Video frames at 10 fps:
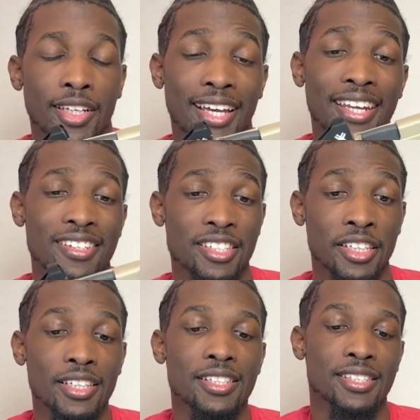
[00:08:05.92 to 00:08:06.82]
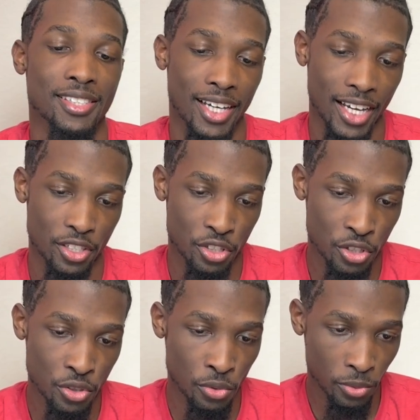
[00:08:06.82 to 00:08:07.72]
And it's a good size
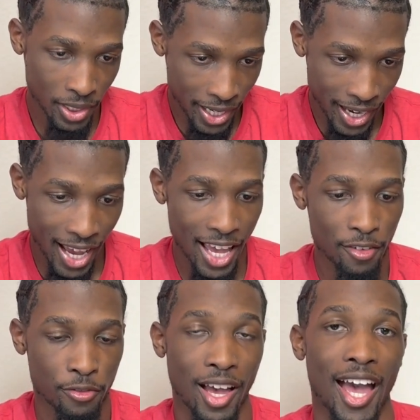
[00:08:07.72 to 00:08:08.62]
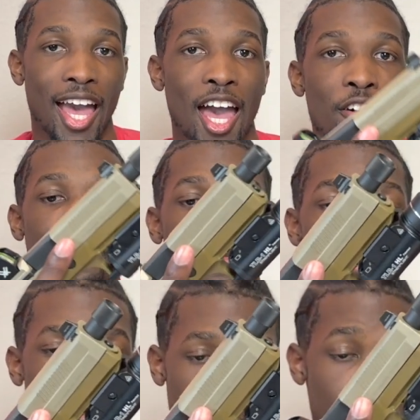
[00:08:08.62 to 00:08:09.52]
too. Like, I have
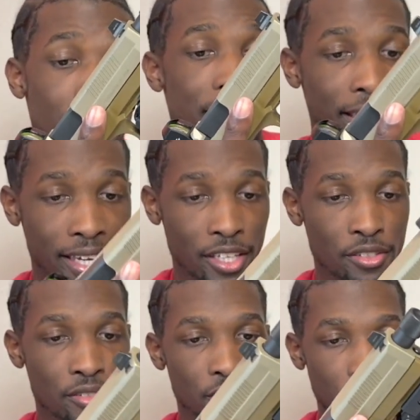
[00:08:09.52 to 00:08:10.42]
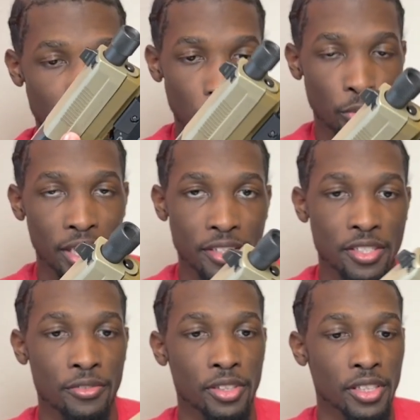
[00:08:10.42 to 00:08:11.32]
big hands, you know,
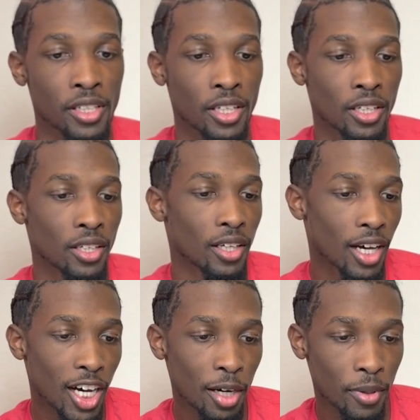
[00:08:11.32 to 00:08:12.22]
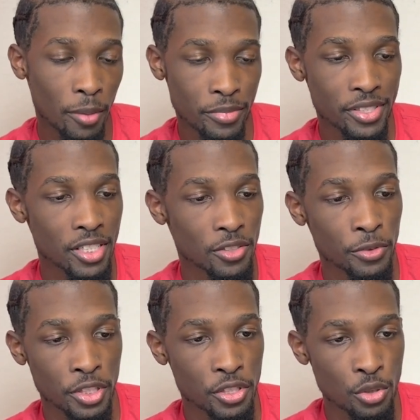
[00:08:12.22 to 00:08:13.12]
relatively. I'm
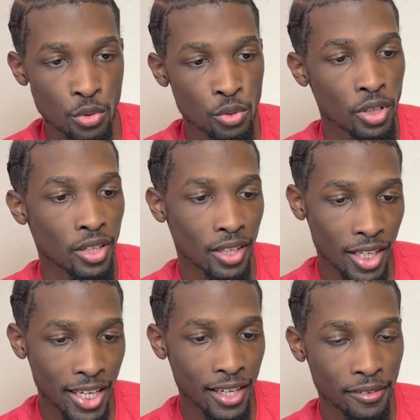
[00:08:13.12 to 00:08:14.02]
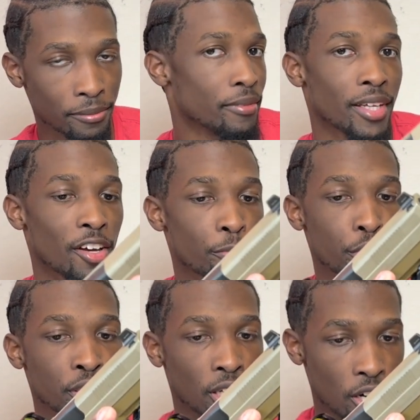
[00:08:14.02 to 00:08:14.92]
6'2", and I have pretty
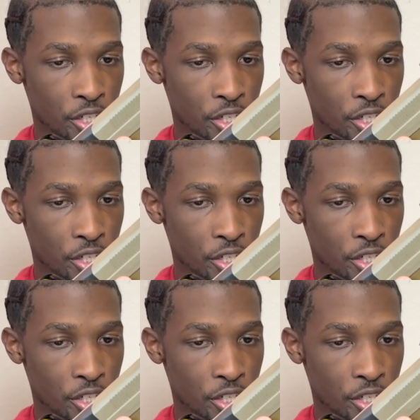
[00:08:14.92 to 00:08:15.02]
large